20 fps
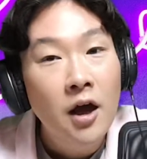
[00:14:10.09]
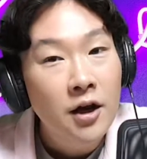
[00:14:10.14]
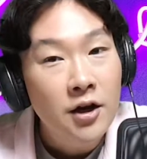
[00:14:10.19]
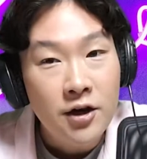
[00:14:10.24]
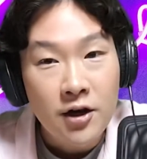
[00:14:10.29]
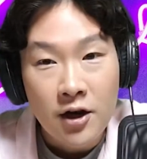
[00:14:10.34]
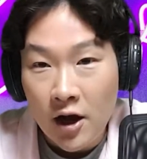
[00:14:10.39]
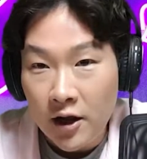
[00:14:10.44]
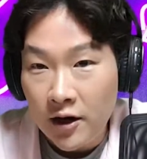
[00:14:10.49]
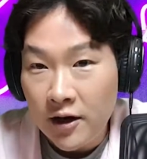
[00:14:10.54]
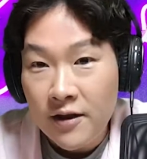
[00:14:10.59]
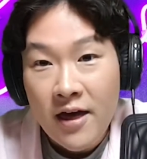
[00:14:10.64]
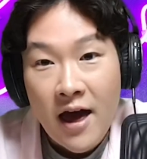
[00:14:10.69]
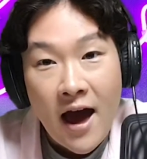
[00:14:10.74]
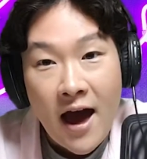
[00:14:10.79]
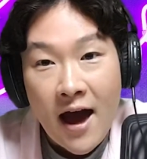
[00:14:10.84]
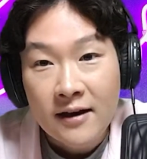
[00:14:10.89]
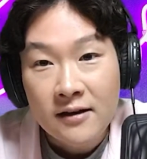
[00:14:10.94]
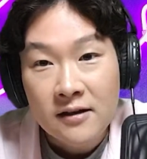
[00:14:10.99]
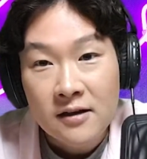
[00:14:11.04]
None of
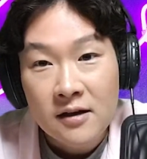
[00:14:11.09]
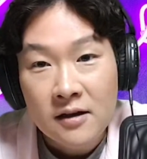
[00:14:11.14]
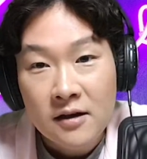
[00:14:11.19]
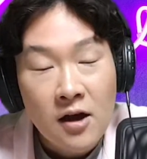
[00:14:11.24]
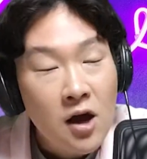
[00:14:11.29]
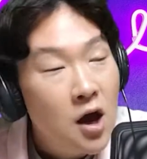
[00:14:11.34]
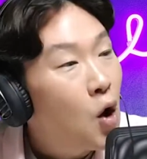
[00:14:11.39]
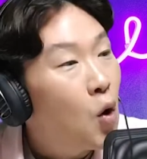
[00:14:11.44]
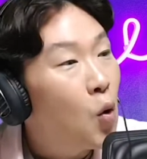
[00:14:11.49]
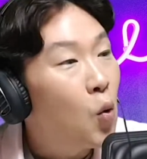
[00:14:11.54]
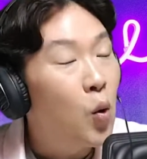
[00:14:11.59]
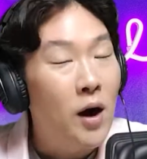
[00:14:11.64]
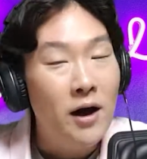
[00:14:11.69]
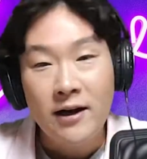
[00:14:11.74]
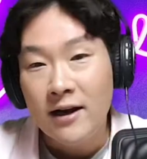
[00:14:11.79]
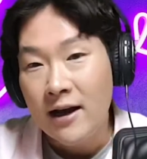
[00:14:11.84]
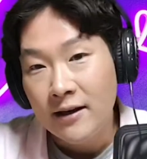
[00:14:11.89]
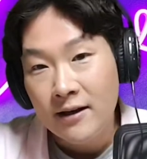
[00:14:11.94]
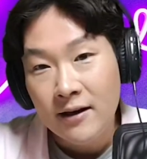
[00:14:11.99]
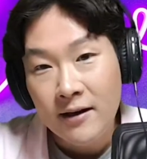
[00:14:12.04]
that. What
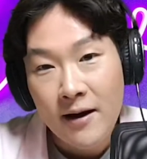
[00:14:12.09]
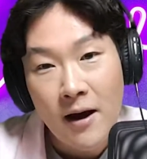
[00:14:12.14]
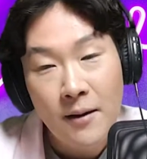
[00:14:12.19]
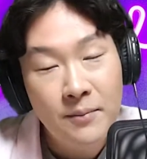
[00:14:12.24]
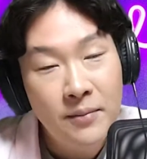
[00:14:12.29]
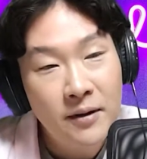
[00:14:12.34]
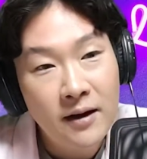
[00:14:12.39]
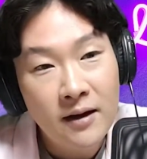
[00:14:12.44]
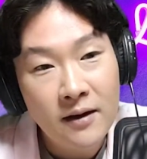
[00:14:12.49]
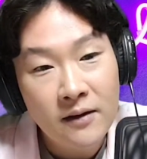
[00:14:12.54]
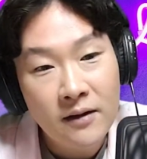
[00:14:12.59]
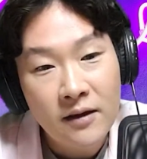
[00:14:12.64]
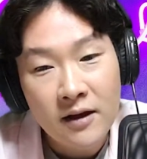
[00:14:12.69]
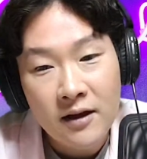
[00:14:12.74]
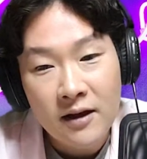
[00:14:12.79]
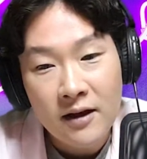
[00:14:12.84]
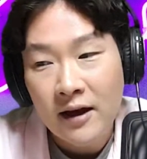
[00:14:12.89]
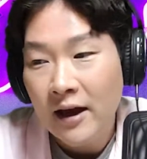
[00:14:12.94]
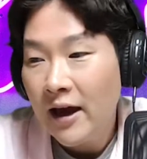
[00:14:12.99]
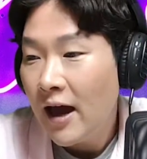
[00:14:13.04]
ended up in
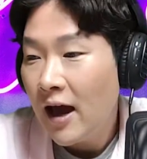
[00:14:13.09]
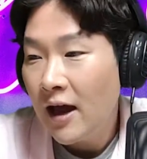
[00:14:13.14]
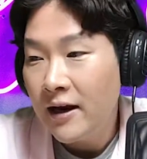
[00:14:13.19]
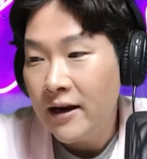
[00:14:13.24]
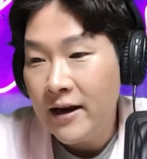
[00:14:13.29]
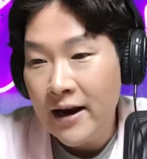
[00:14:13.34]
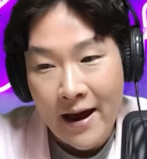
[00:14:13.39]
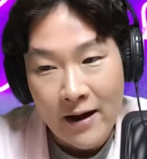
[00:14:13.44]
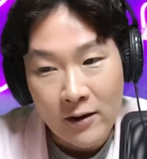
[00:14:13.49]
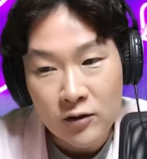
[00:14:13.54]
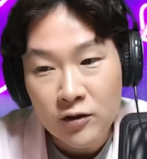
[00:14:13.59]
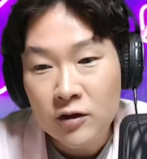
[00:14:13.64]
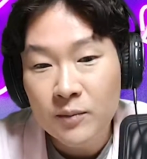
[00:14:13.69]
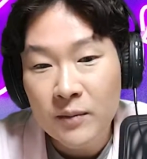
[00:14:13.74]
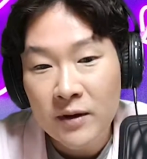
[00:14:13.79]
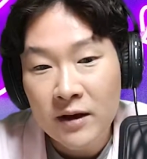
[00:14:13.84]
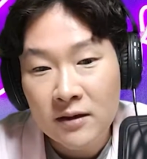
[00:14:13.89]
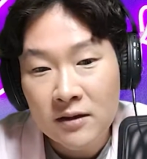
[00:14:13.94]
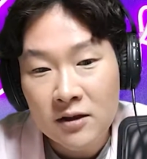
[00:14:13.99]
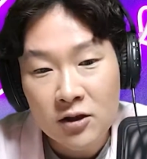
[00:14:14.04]
the
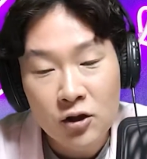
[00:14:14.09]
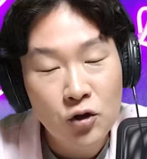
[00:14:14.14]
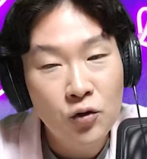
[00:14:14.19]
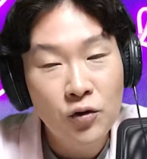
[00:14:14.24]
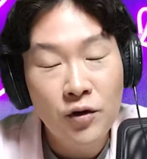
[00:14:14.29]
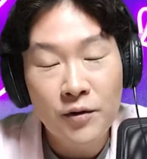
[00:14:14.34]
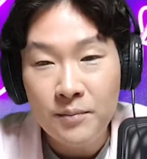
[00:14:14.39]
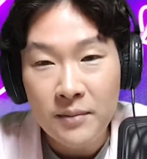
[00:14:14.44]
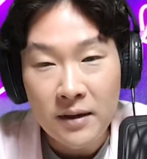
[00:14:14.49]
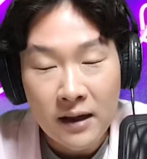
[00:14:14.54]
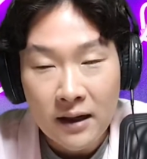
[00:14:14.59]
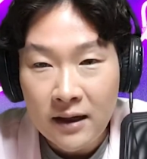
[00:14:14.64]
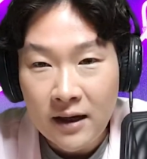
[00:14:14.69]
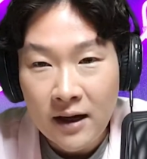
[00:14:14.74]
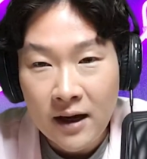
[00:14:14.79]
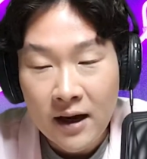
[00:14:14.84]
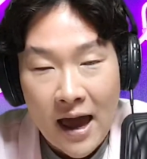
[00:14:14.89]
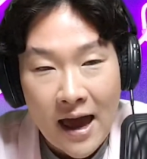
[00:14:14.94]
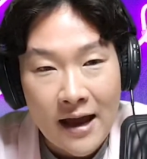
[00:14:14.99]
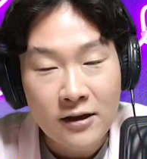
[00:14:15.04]
announcement to the
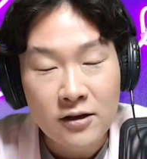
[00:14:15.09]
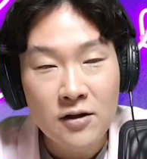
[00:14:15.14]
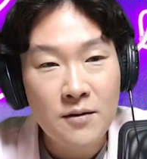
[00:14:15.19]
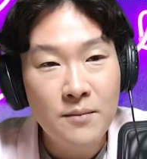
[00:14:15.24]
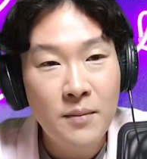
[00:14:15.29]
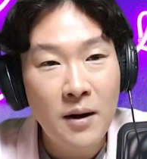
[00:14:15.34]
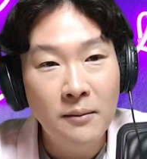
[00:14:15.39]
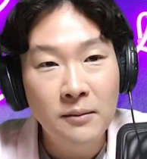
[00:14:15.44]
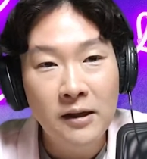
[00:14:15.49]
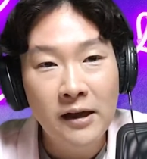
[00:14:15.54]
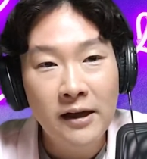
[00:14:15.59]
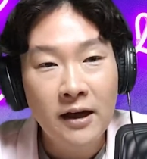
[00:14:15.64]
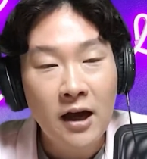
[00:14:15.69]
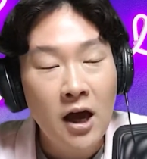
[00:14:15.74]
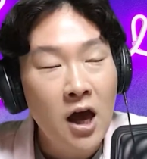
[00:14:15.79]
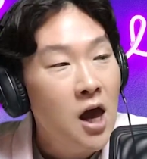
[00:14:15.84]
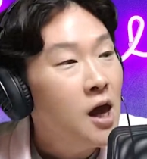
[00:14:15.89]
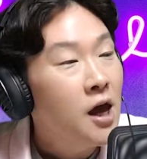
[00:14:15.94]
media and to the public?